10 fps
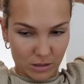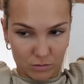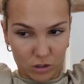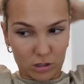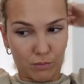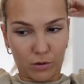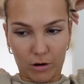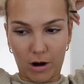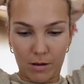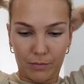I'm just gonna put her
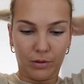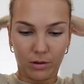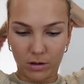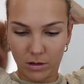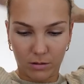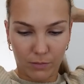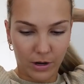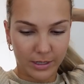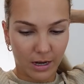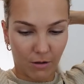up,
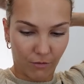ponytail